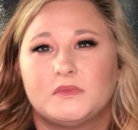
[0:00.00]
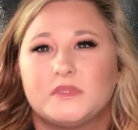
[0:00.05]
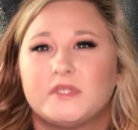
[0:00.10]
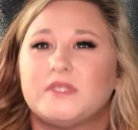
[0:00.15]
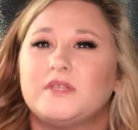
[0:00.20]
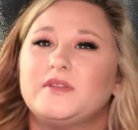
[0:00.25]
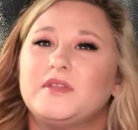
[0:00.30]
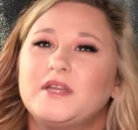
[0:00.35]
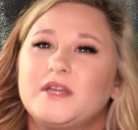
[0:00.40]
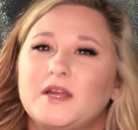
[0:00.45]

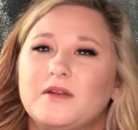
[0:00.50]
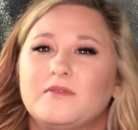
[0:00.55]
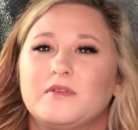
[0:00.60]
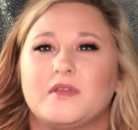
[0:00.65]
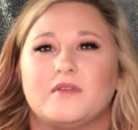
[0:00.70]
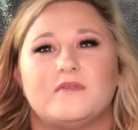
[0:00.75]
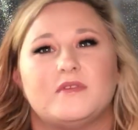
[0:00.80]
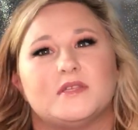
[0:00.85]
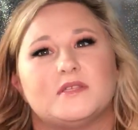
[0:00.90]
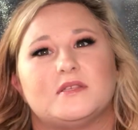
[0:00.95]
So then I
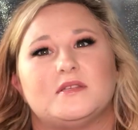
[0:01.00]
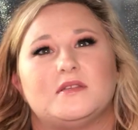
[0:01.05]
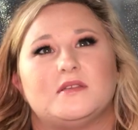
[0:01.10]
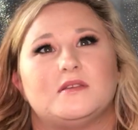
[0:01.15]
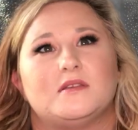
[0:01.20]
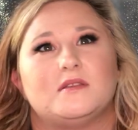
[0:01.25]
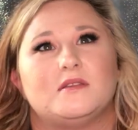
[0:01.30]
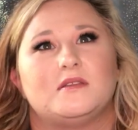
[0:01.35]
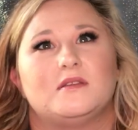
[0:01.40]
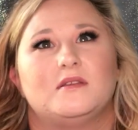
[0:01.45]

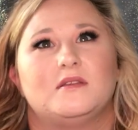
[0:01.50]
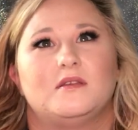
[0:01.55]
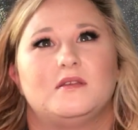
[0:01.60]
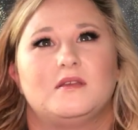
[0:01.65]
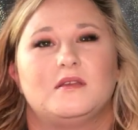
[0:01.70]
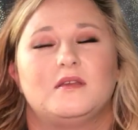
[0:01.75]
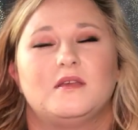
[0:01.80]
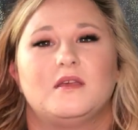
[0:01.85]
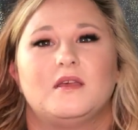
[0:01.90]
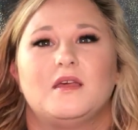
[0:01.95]
revisited
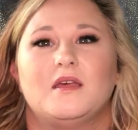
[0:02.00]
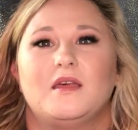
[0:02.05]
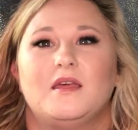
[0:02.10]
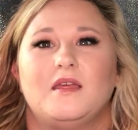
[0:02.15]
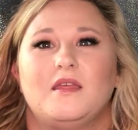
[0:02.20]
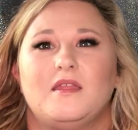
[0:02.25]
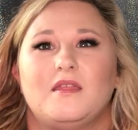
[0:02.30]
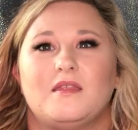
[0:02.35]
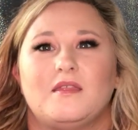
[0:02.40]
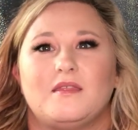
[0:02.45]

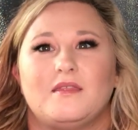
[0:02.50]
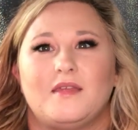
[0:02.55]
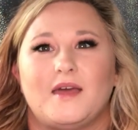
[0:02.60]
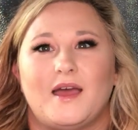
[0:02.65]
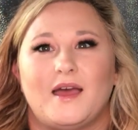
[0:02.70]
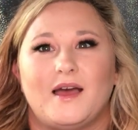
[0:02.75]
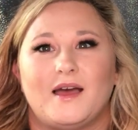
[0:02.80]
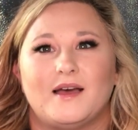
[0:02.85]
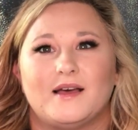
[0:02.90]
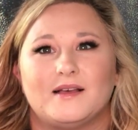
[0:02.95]

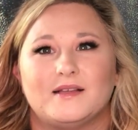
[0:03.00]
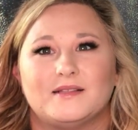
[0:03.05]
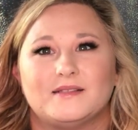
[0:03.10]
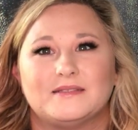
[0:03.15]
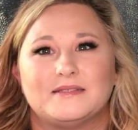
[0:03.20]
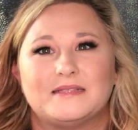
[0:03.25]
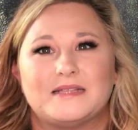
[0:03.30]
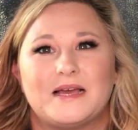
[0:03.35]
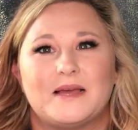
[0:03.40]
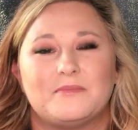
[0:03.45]
that
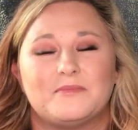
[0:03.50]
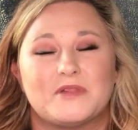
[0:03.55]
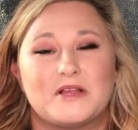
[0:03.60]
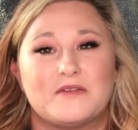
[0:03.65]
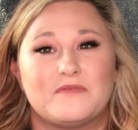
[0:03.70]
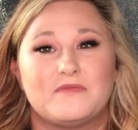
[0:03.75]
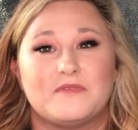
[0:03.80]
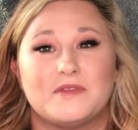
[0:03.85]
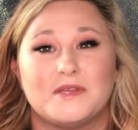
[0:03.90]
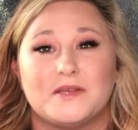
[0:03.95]

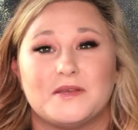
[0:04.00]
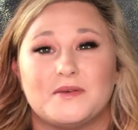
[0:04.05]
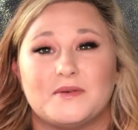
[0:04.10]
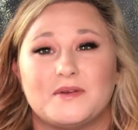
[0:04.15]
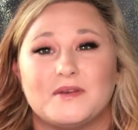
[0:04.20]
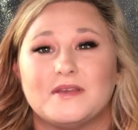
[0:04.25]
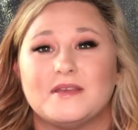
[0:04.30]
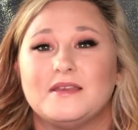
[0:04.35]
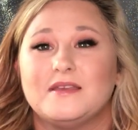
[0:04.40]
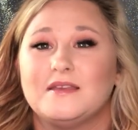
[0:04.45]
LimeLife video
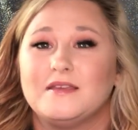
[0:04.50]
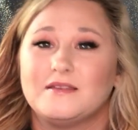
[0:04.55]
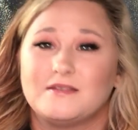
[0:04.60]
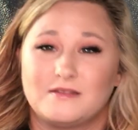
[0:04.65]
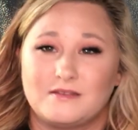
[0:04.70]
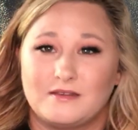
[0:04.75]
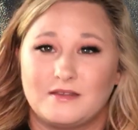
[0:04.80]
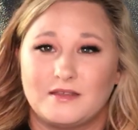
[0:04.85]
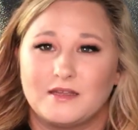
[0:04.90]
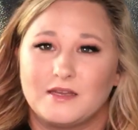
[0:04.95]

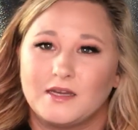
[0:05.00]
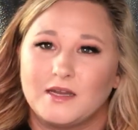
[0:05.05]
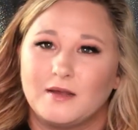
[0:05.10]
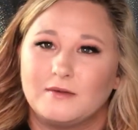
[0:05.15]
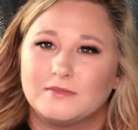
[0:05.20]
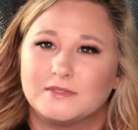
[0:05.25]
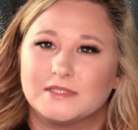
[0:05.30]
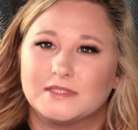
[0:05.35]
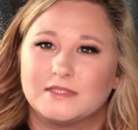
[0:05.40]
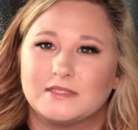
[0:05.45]
again, and I
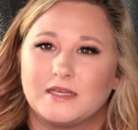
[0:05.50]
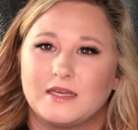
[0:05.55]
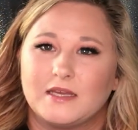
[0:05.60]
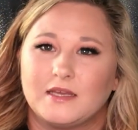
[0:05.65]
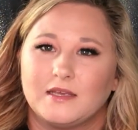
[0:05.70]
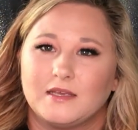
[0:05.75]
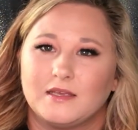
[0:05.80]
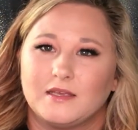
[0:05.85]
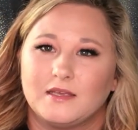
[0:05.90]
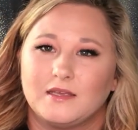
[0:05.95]
was
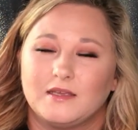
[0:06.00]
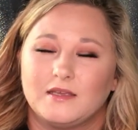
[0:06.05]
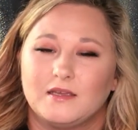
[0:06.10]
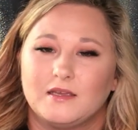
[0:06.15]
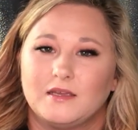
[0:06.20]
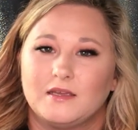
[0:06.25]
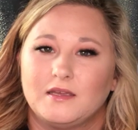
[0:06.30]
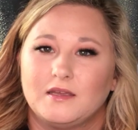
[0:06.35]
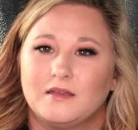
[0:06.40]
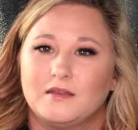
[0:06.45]
like,
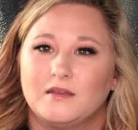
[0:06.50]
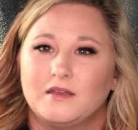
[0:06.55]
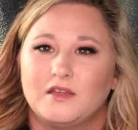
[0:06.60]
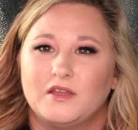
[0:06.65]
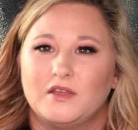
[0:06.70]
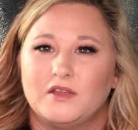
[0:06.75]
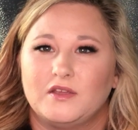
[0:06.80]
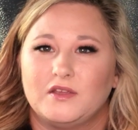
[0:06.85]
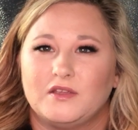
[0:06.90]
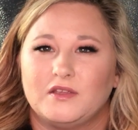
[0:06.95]

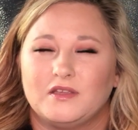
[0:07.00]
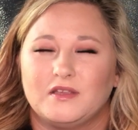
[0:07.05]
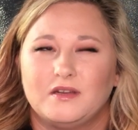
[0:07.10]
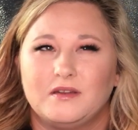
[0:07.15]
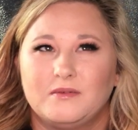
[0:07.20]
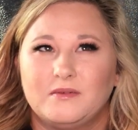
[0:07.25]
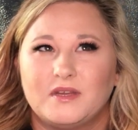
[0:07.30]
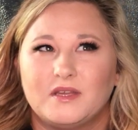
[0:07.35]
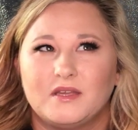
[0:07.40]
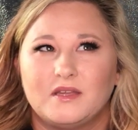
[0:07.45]
you
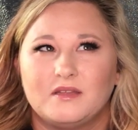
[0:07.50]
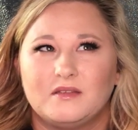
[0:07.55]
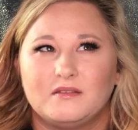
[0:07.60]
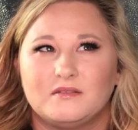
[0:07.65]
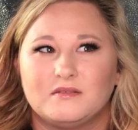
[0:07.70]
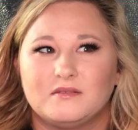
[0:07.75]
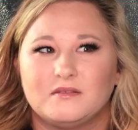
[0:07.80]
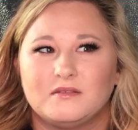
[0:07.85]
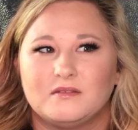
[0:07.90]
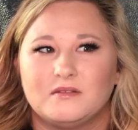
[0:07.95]
know what?
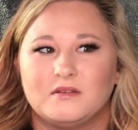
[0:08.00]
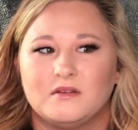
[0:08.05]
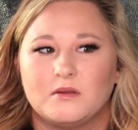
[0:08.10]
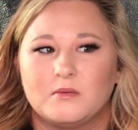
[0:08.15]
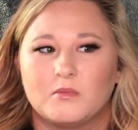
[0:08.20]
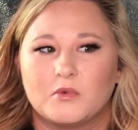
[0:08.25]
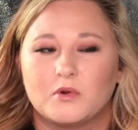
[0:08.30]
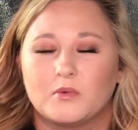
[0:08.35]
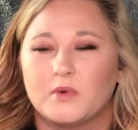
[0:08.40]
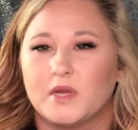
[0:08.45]
No
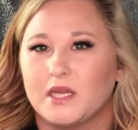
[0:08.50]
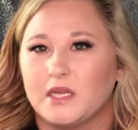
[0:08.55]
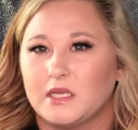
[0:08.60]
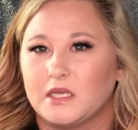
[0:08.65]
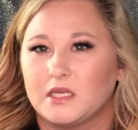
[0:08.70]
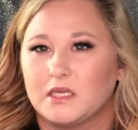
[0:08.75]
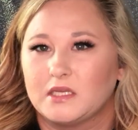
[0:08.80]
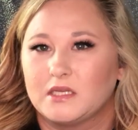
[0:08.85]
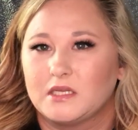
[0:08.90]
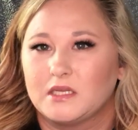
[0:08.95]
more waiting.